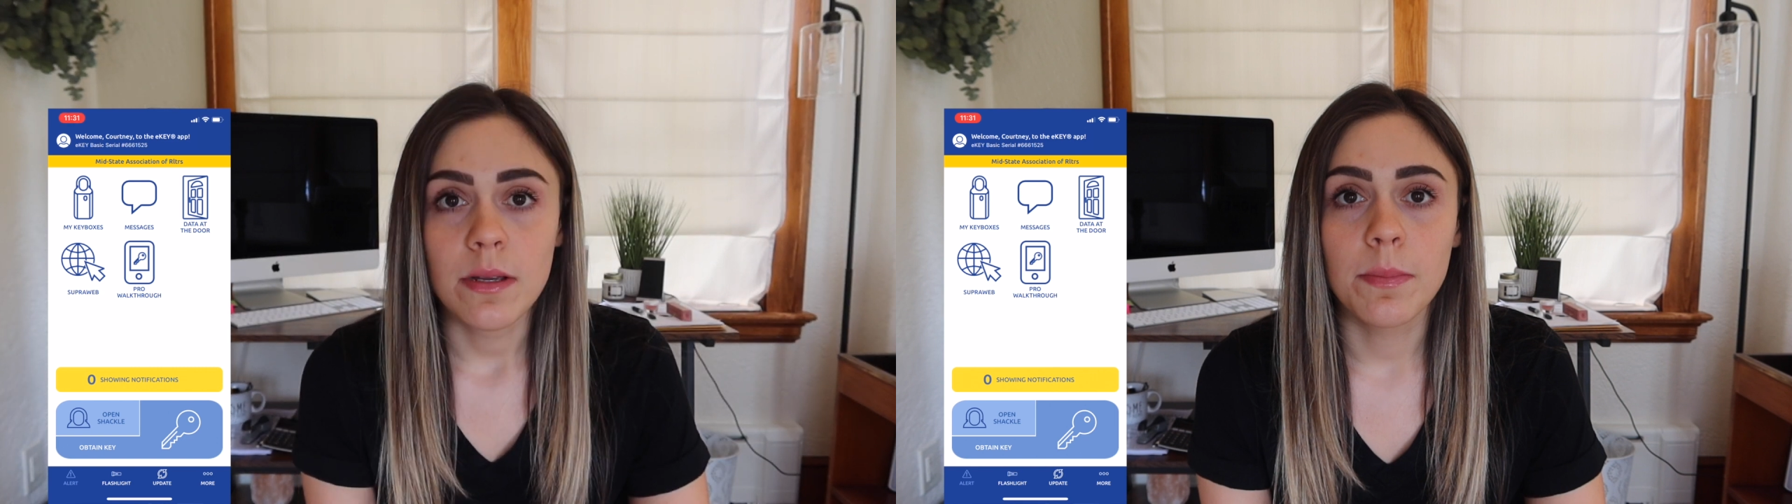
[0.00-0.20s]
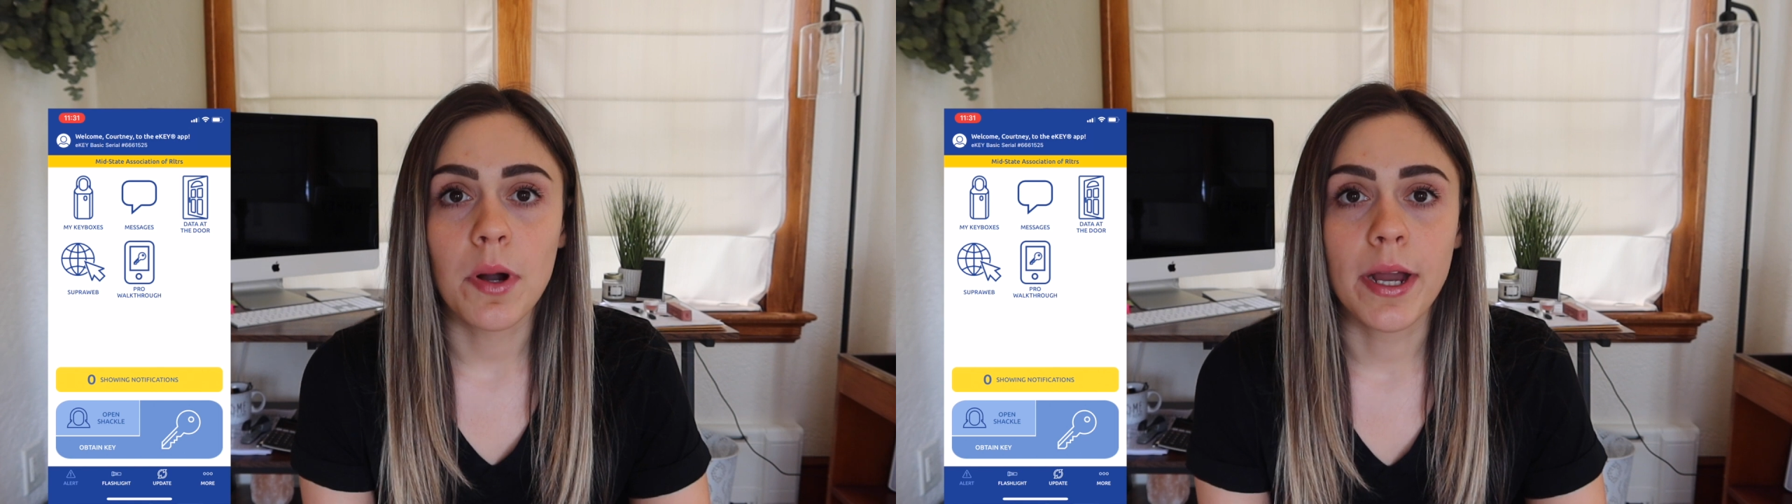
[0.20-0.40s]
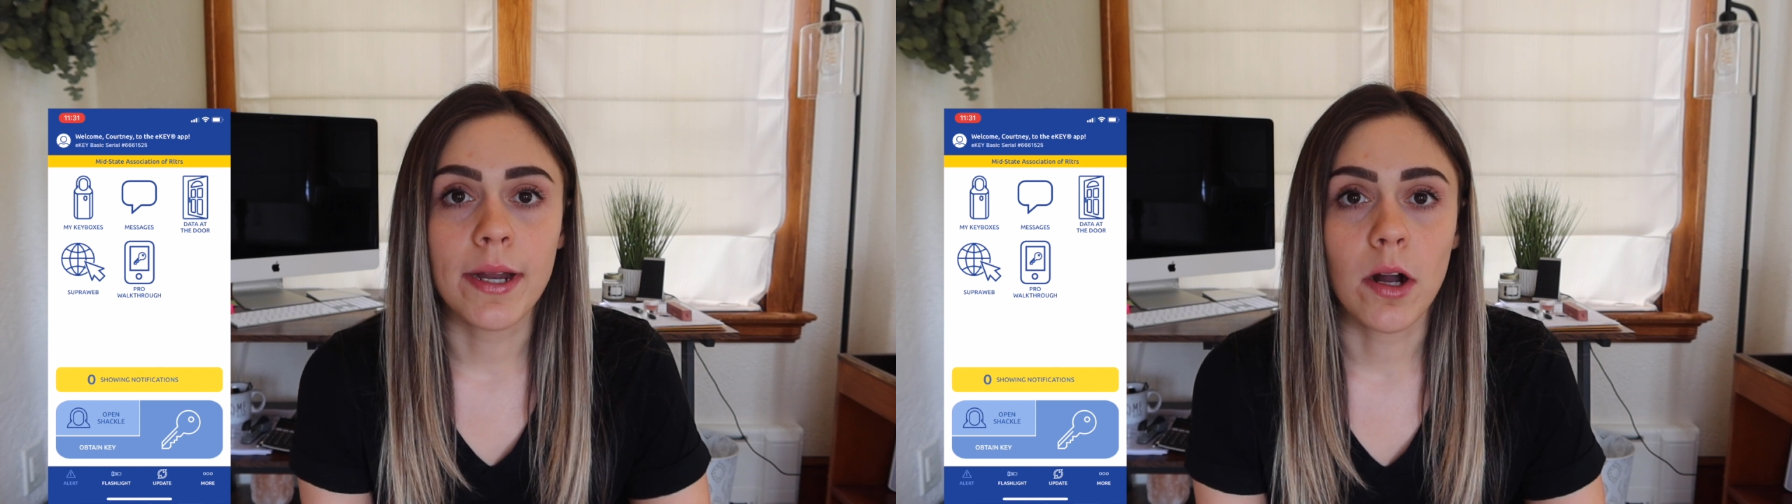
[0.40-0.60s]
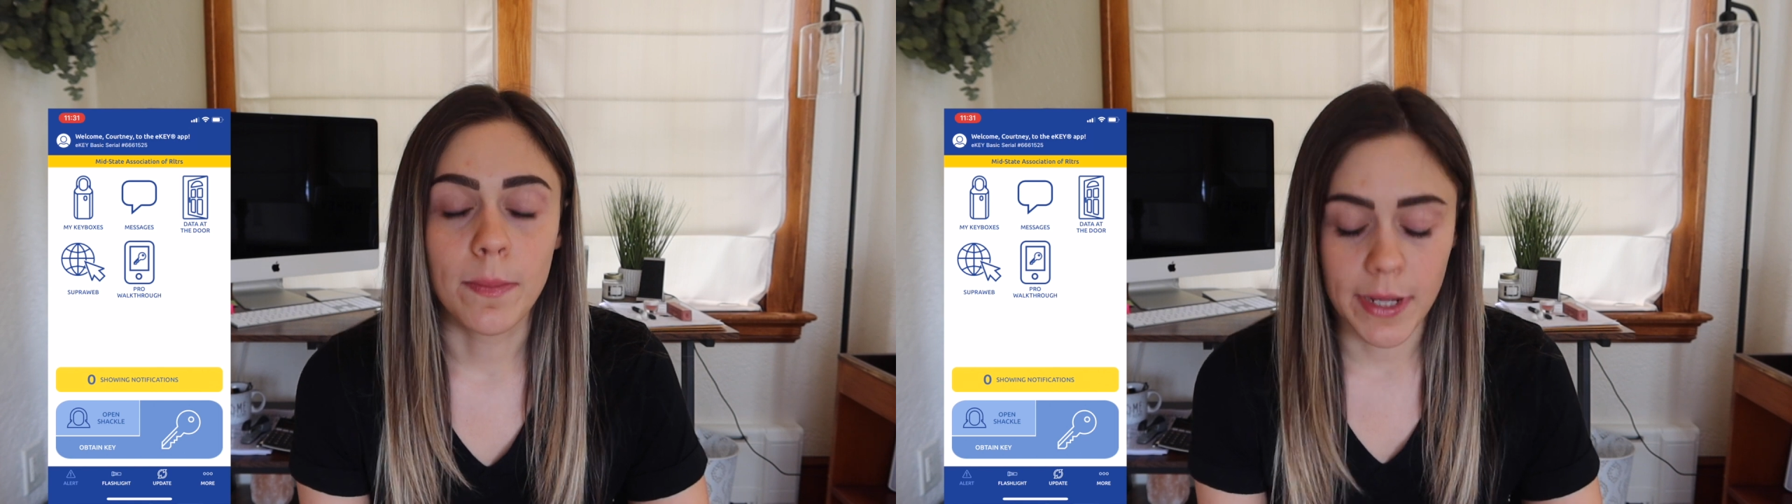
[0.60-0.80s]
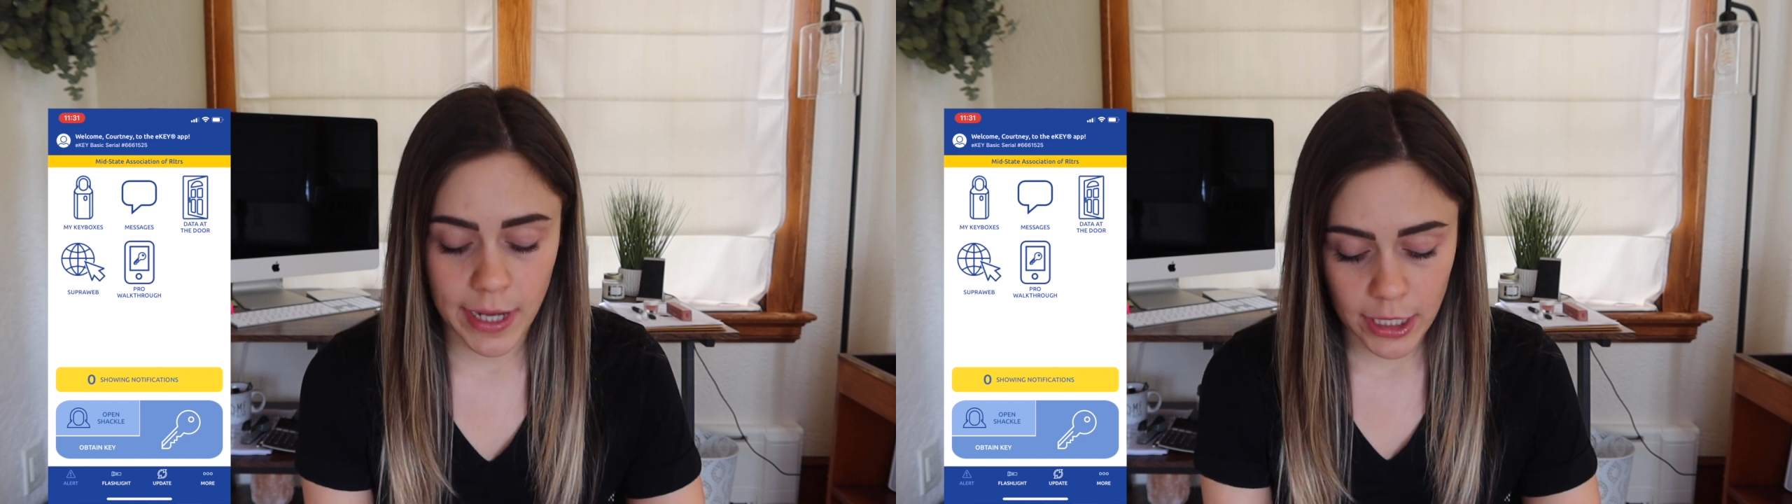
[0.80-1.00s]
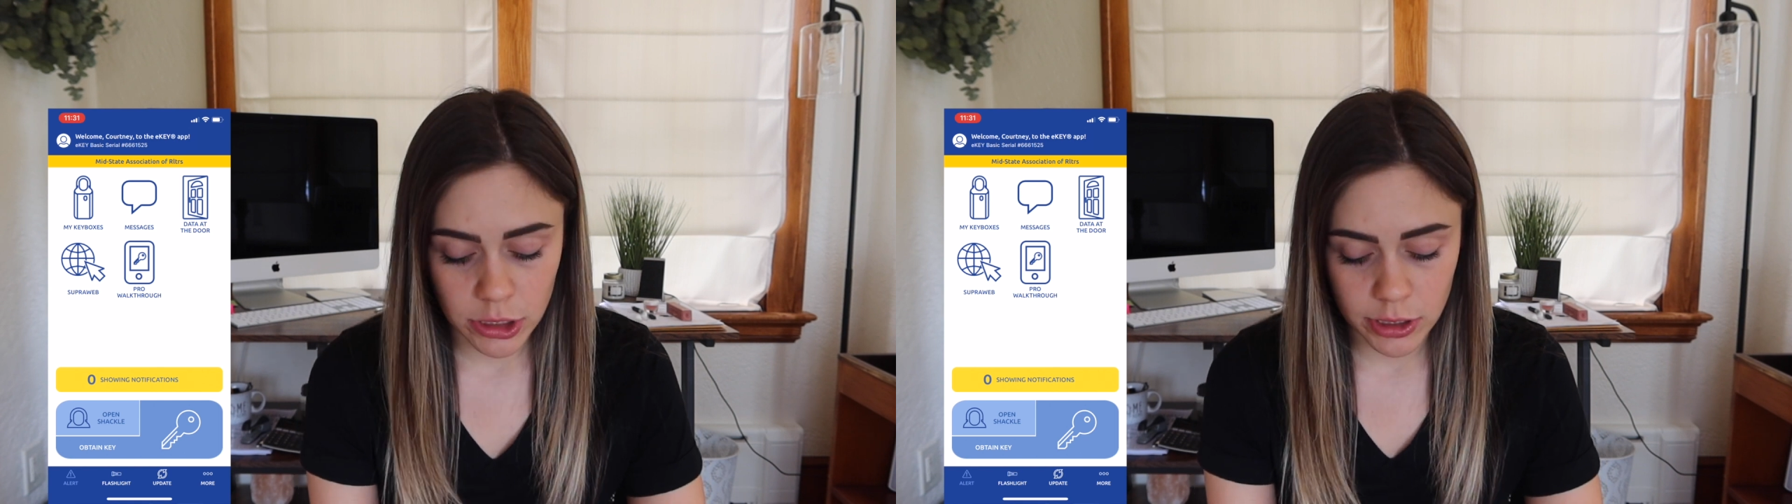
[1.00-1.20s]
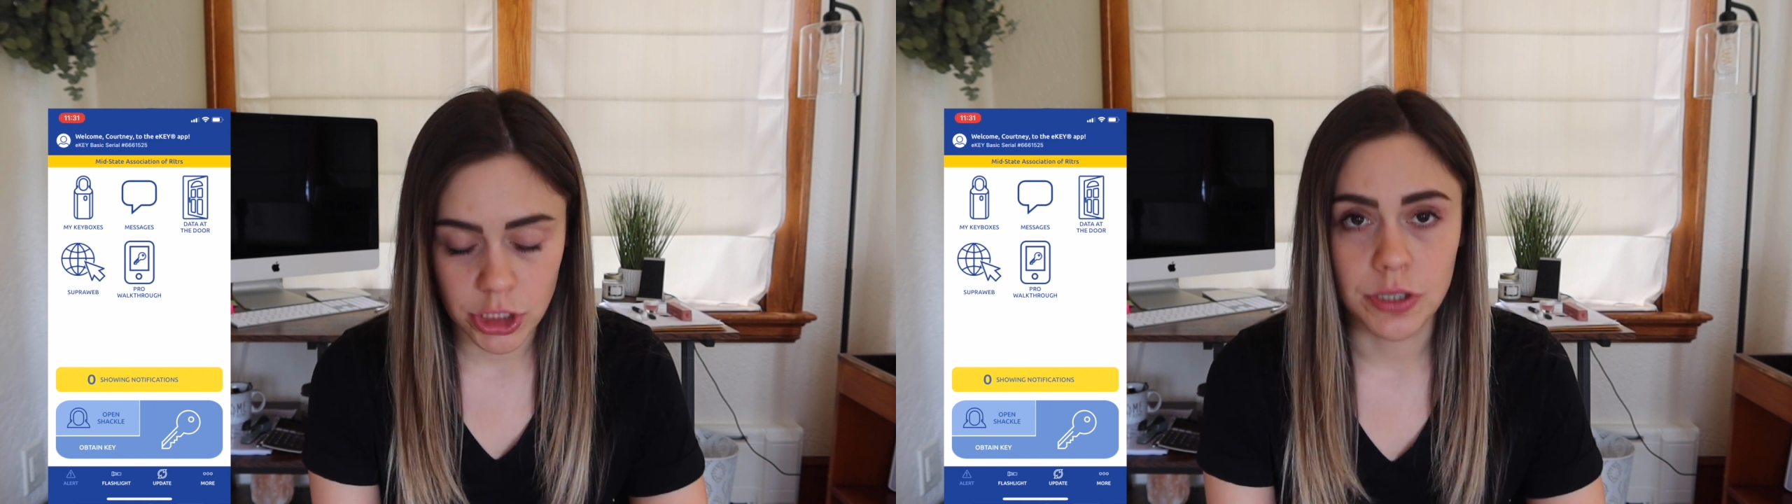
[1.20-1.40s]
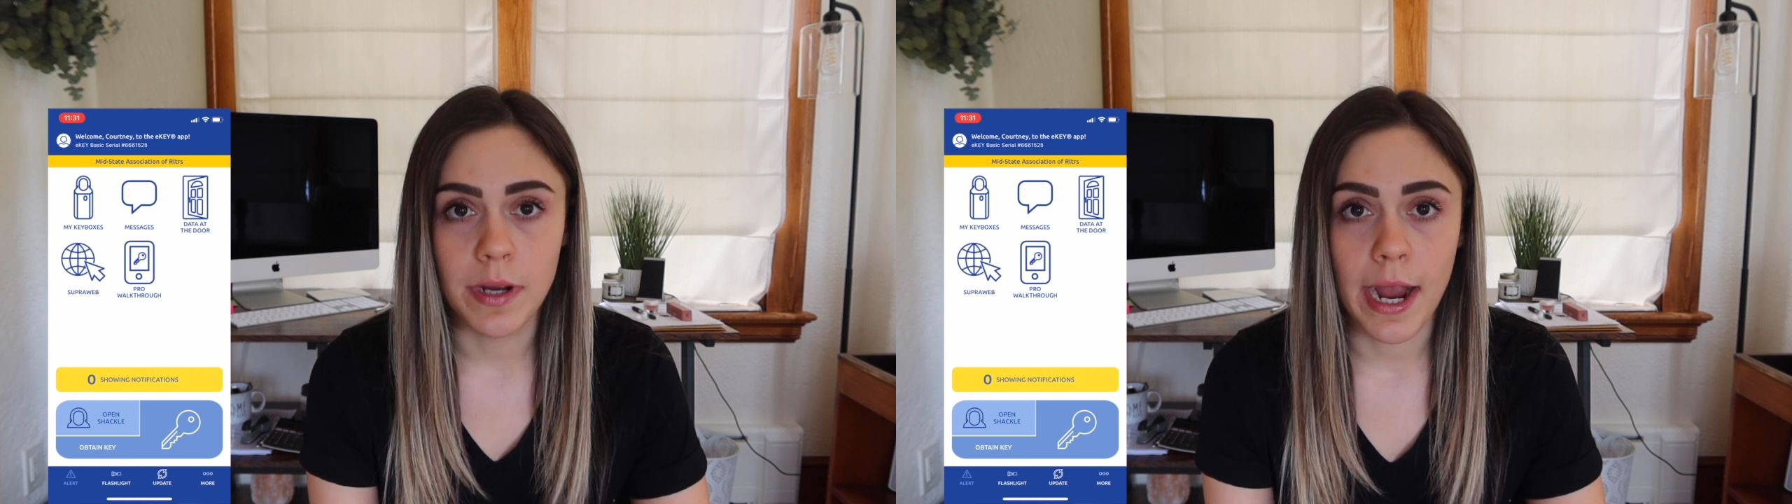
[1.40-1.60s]
but they actually
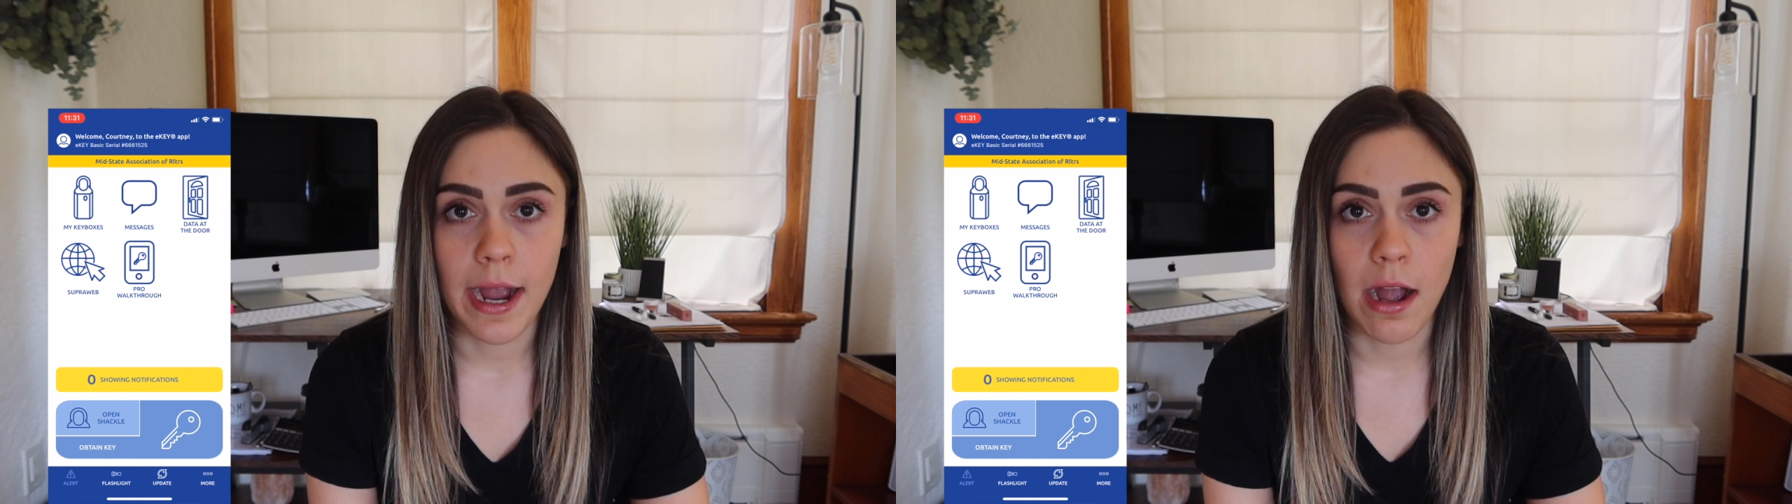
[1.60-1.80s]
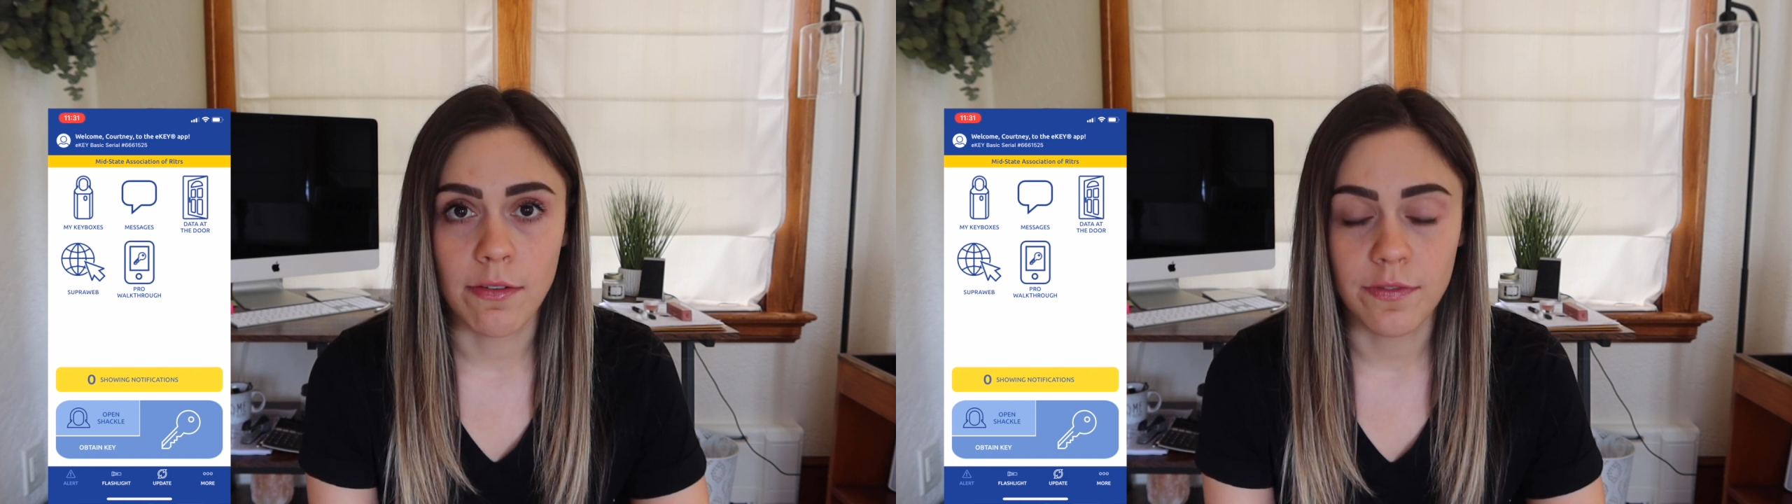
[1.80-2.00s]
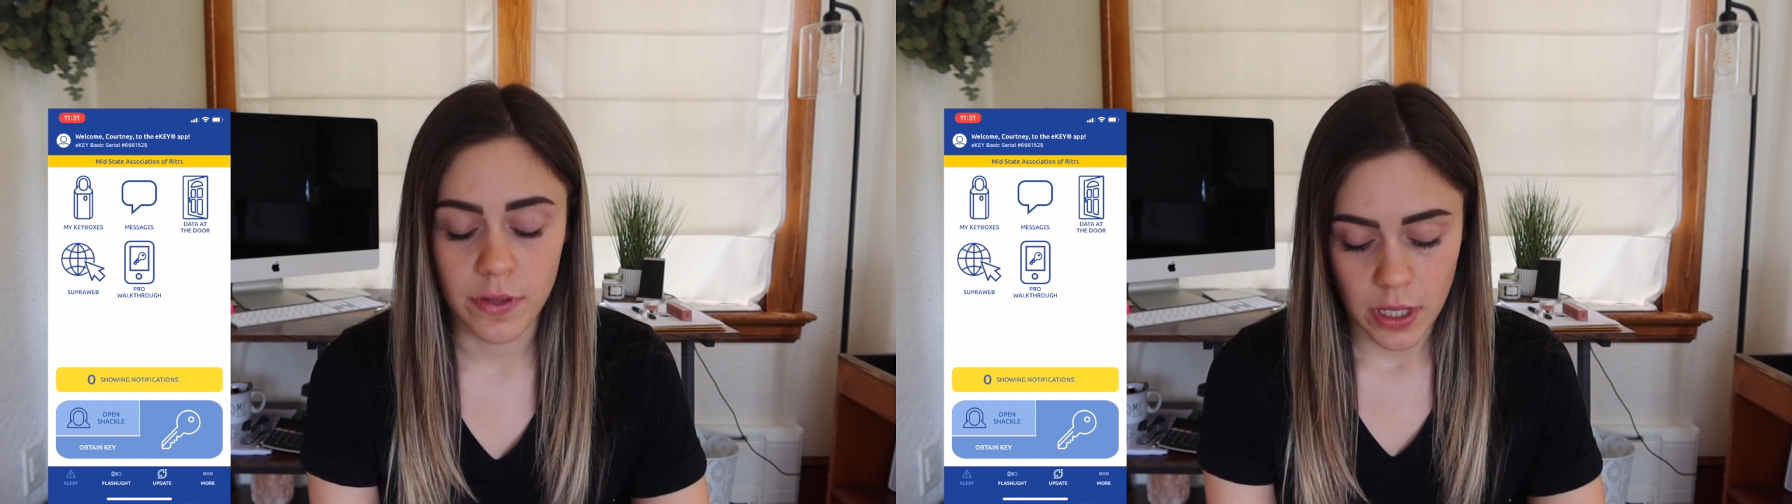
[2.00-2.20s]
do have